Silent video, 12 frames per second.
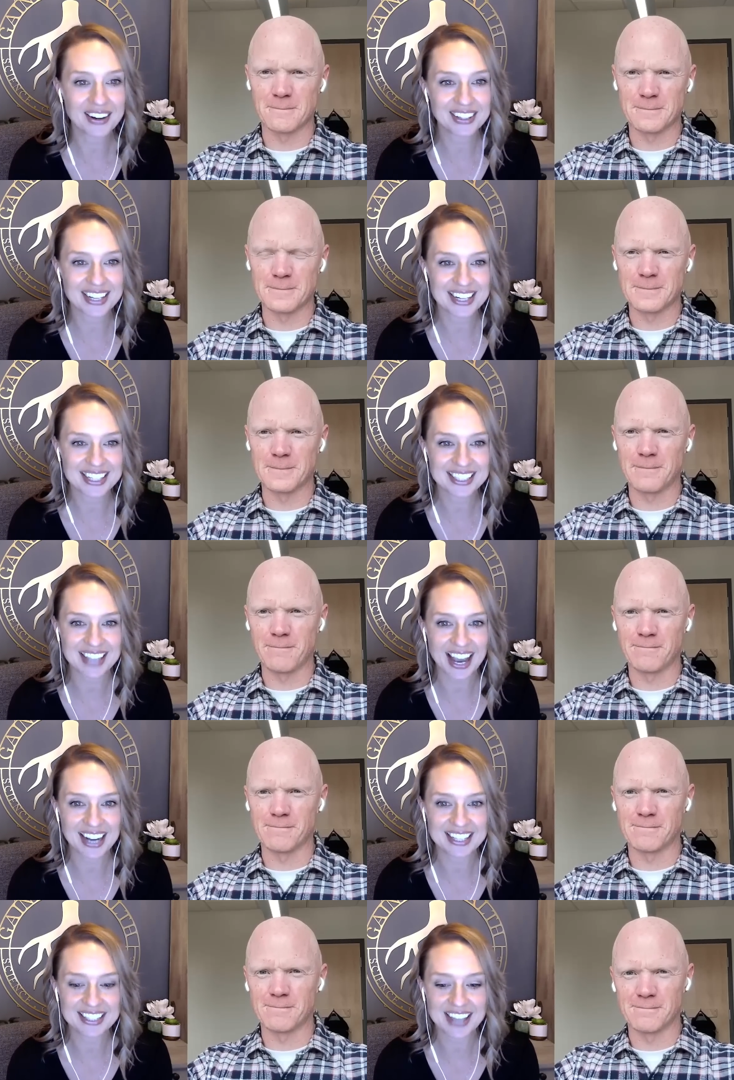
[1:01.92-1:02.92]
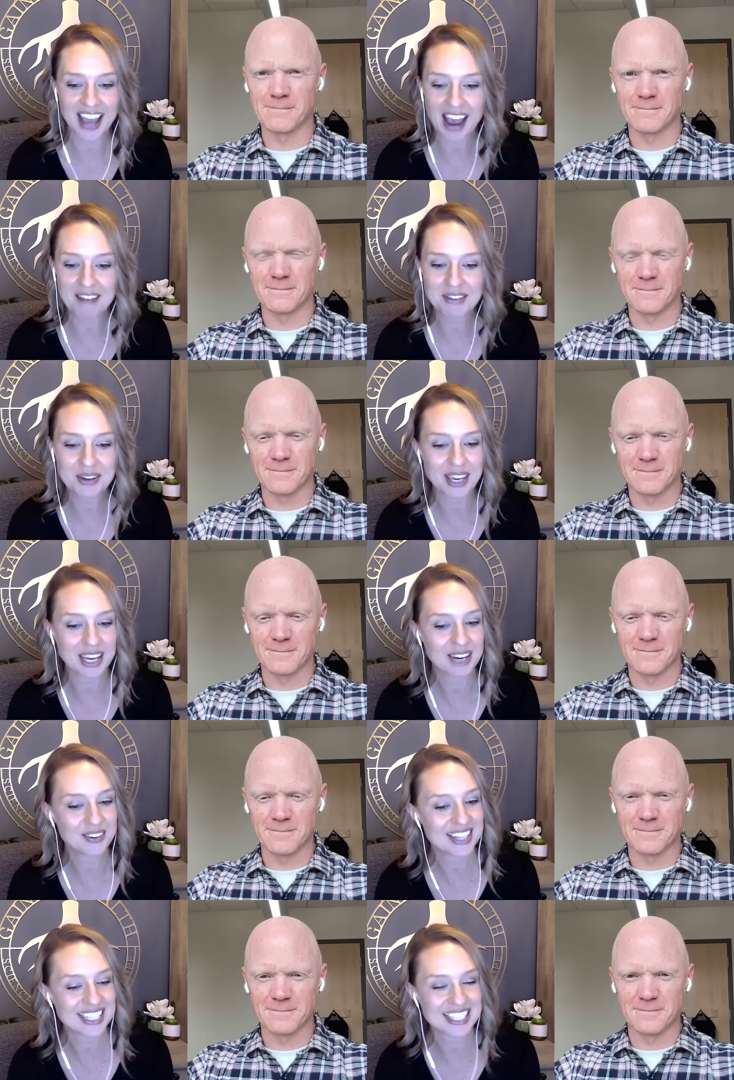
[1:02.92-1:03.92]
Speaker 1: honored and excited to have
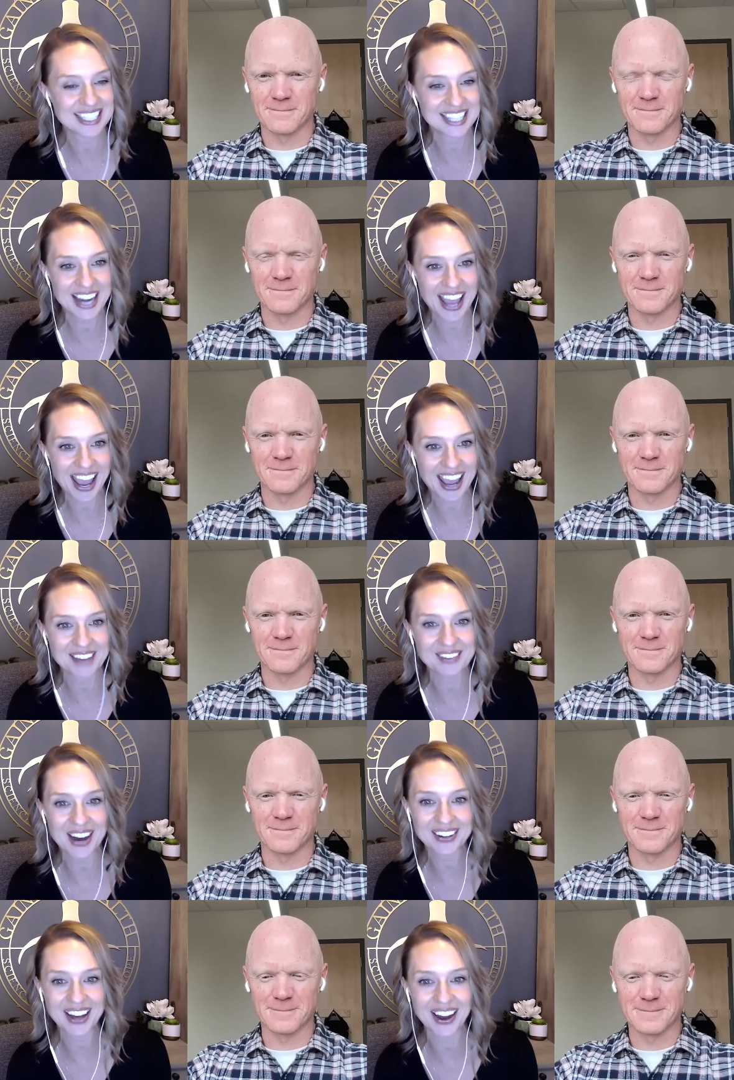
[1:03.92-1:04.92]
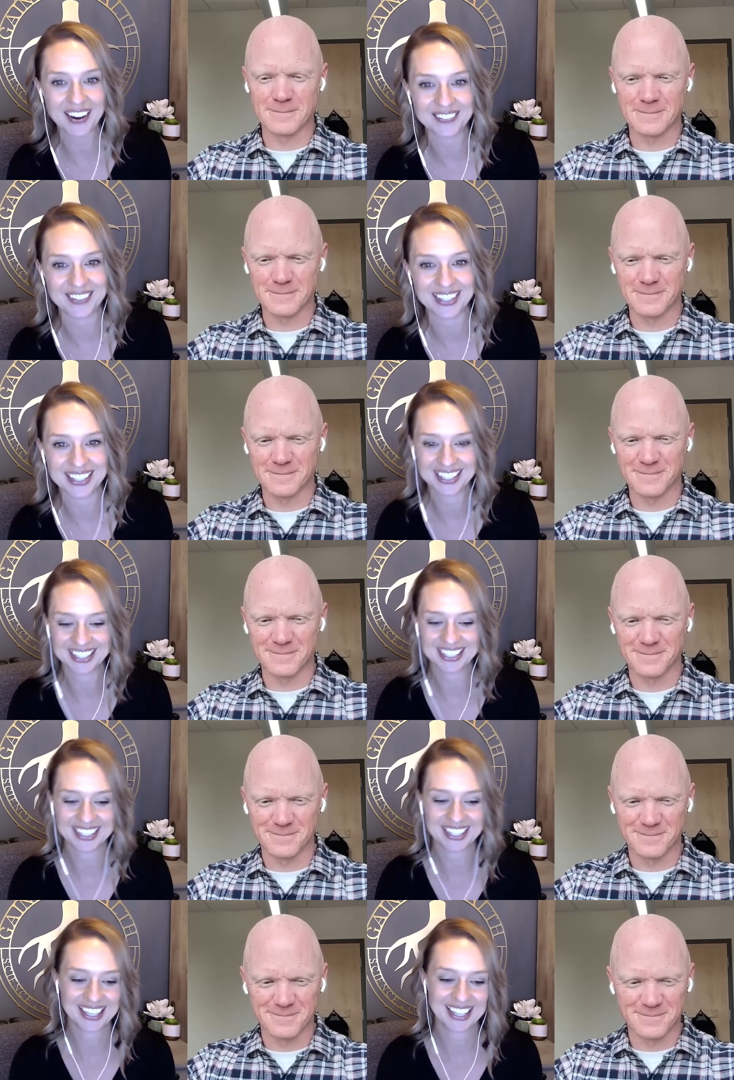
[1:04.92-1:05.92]
you here with us today. Welcome.
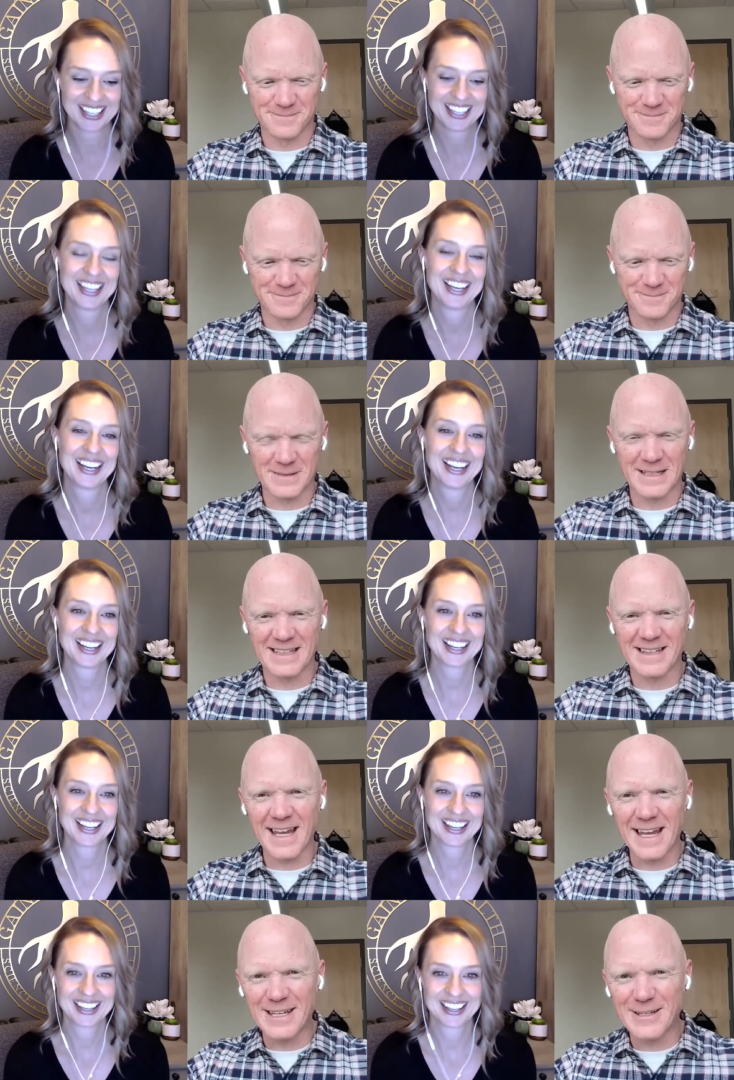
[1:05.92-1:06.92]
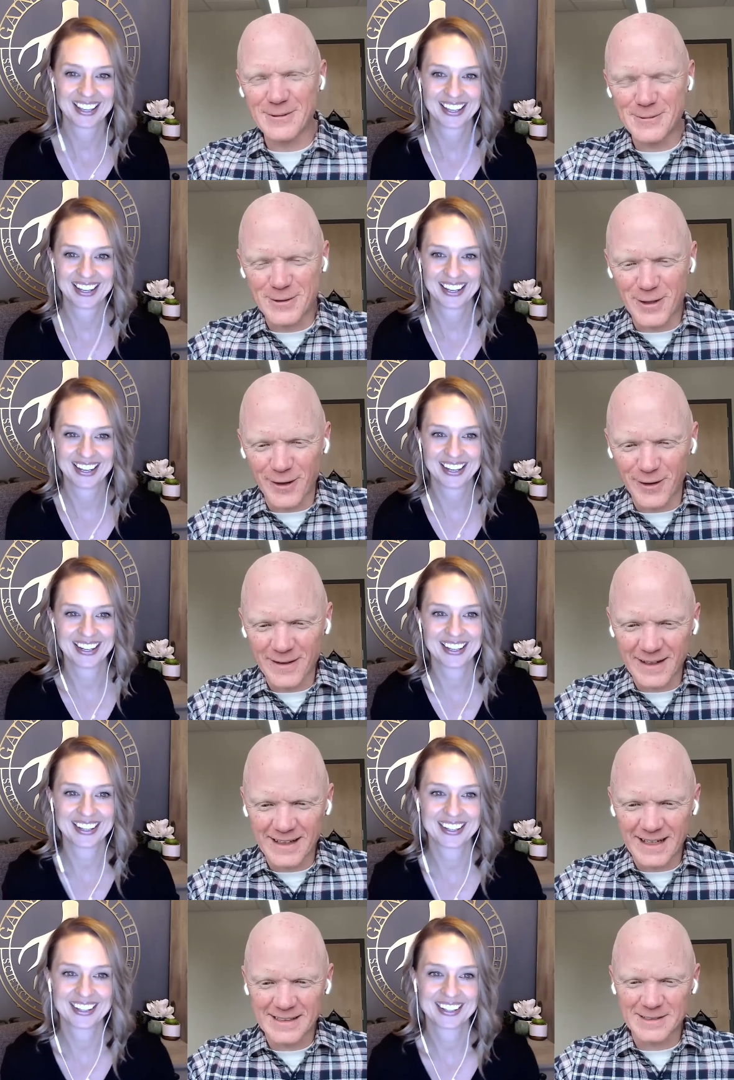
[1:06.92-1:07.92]
Speaker 2: Thank you,
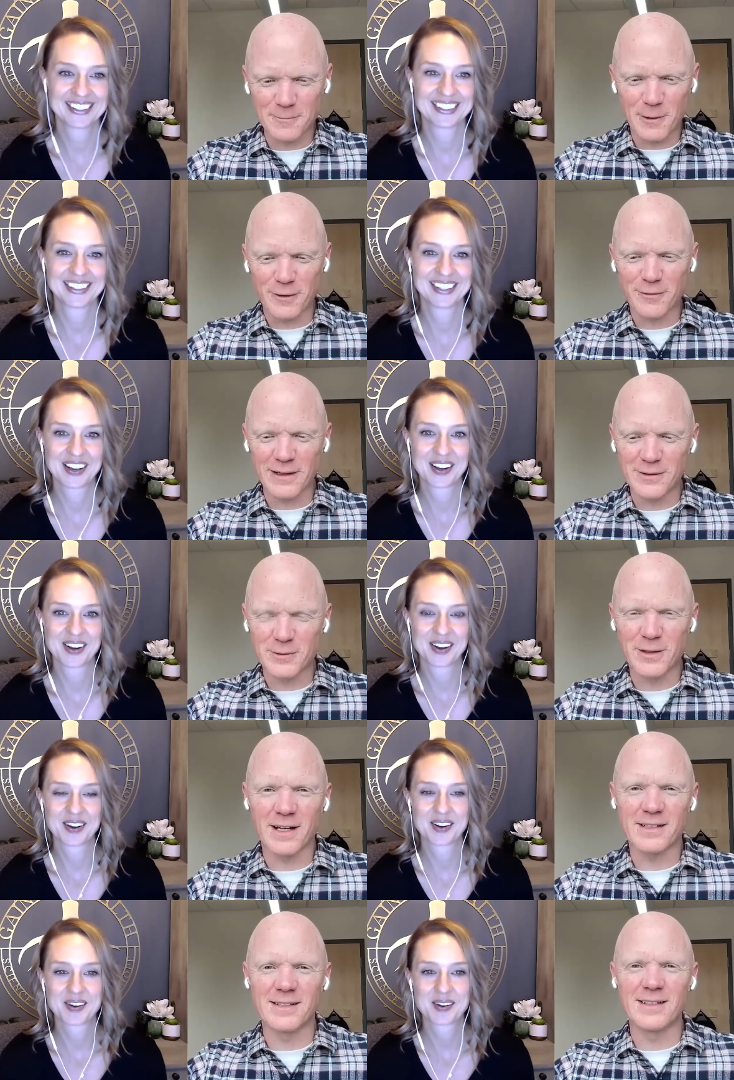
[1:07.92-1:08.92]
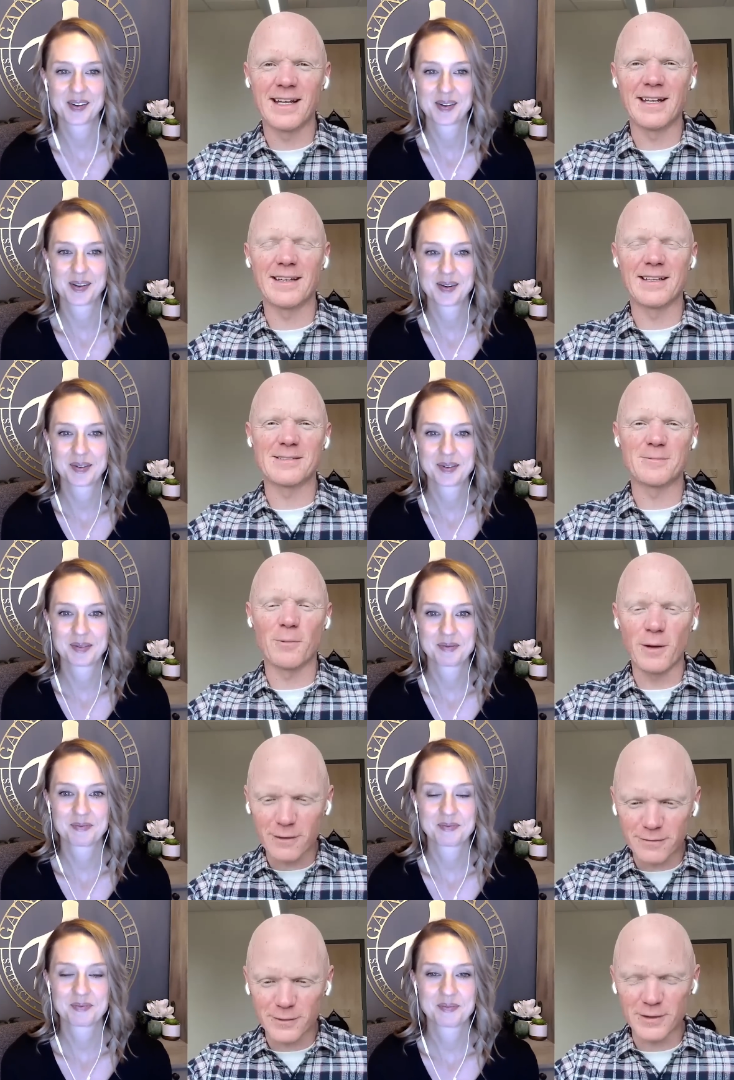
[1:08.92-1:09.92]
Karli. That's a wonderful introduction, and it is
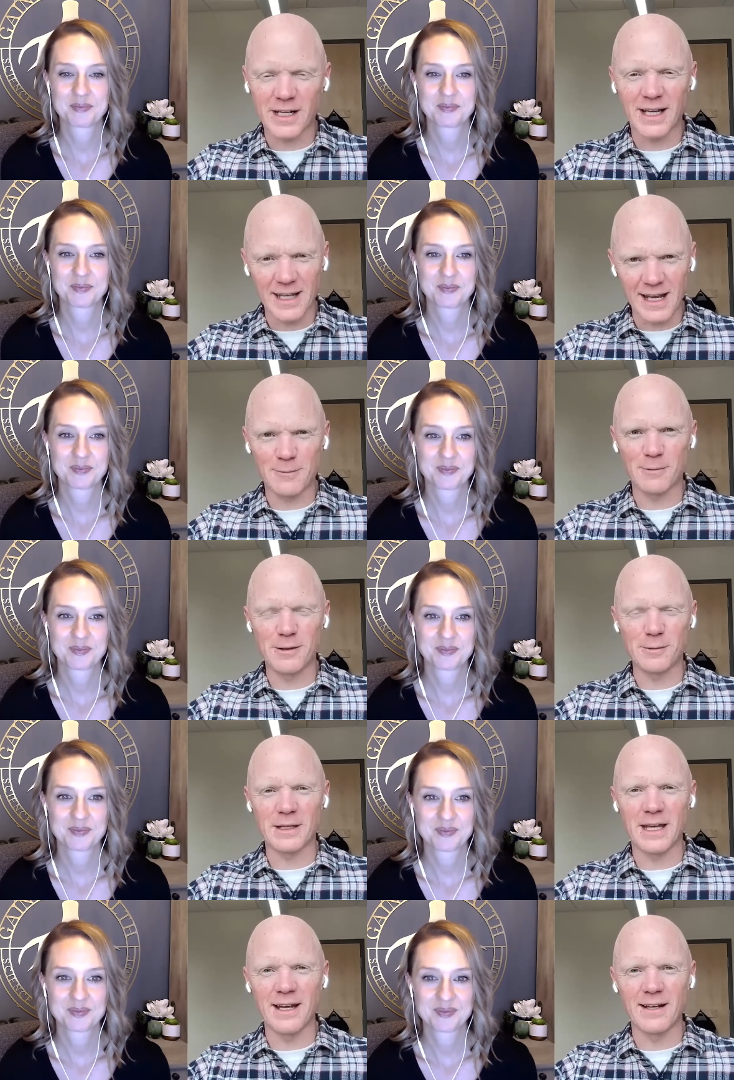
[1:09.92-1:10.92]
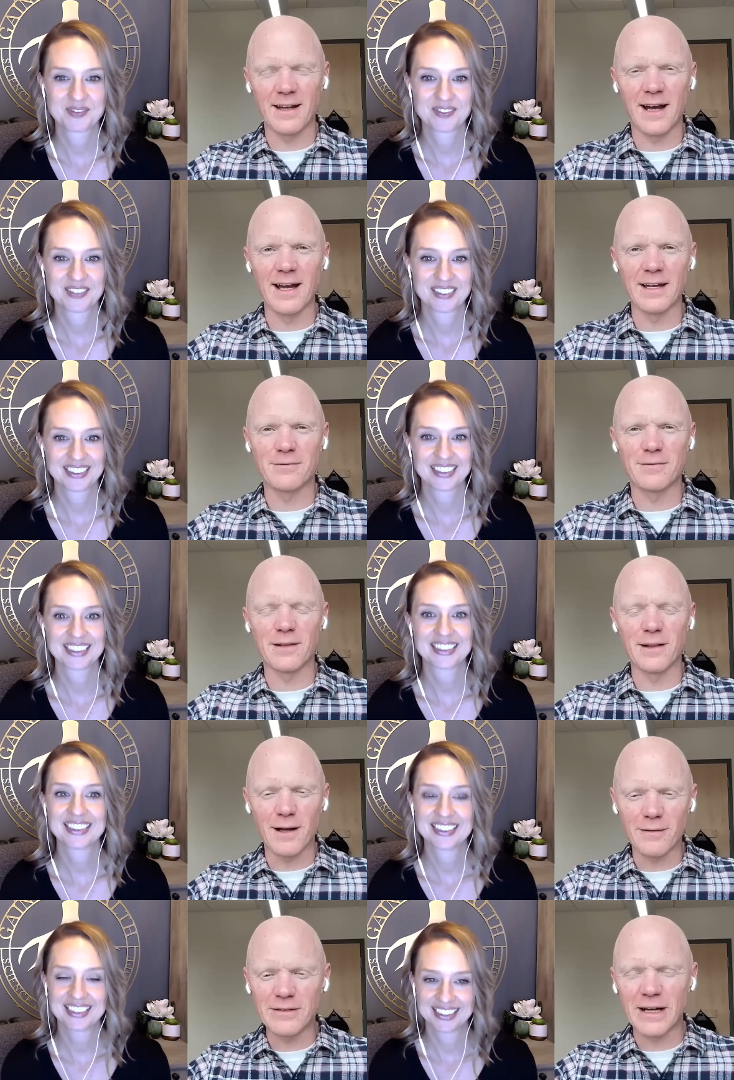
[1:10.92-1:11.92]
wonderful to connect with you again. I have
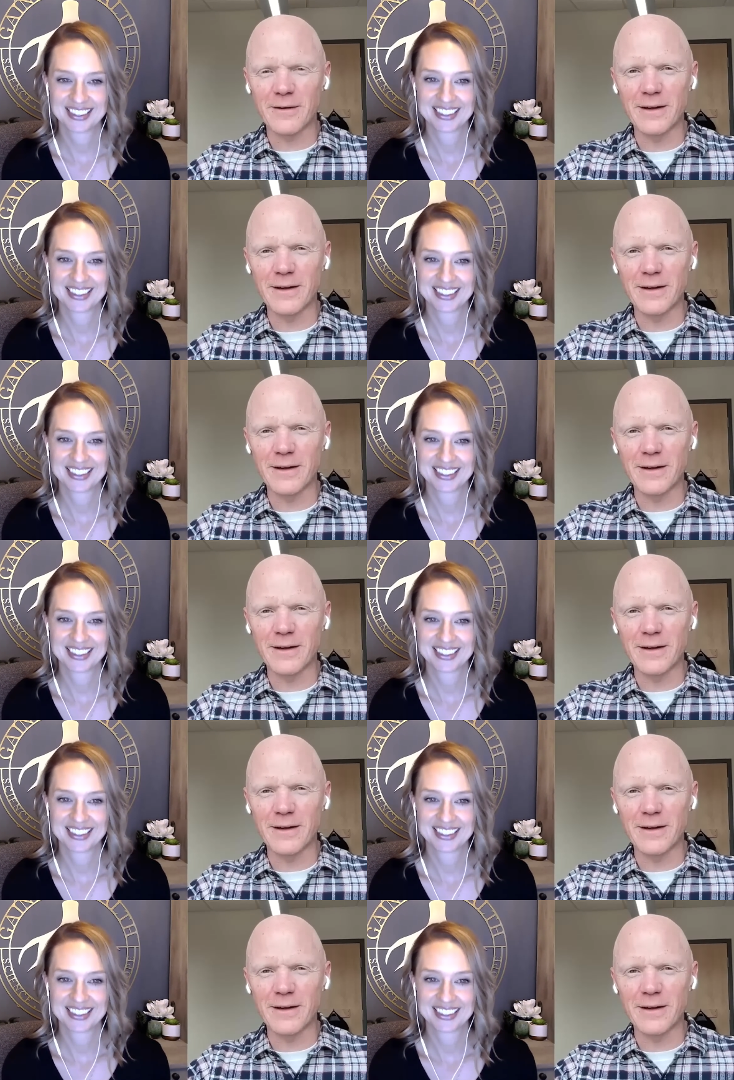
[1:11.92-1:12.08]
loved our